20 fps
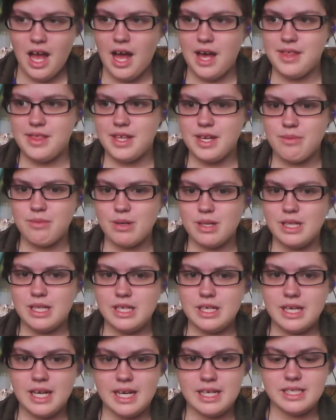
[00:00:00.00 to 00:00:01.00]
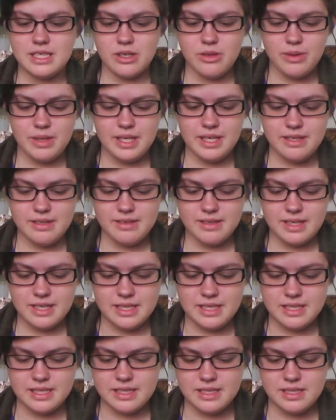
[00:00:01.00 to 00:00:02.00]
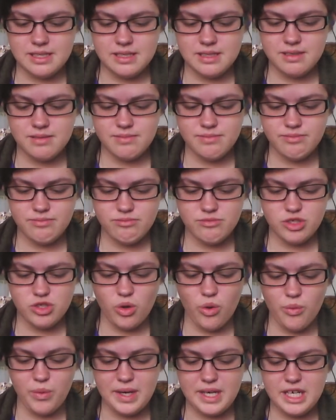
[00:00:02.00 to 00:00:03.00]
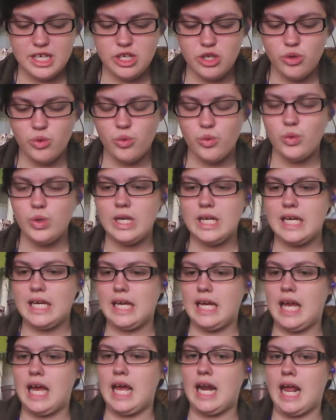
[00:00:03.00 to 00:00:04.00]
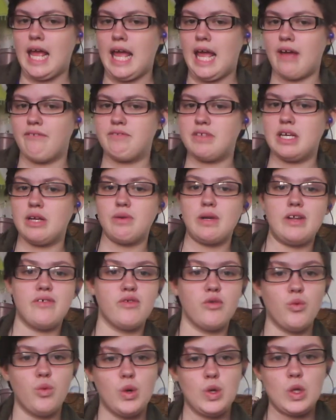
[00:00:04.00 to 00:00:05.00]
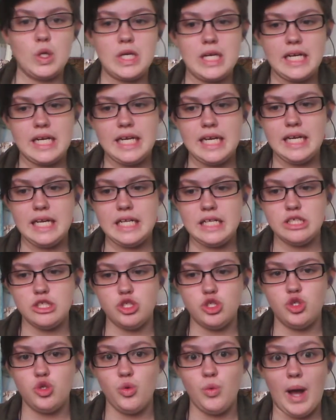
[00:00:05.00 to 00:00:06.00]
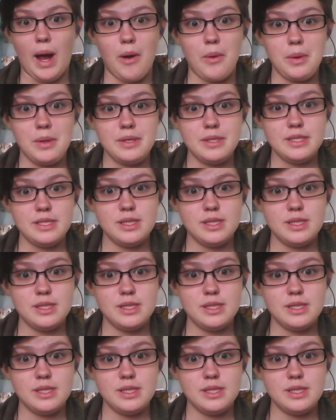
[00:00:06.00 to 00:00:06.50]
think I'm gonna let you guys go here, because it's already noon and I have to get ready for work in 2 hours.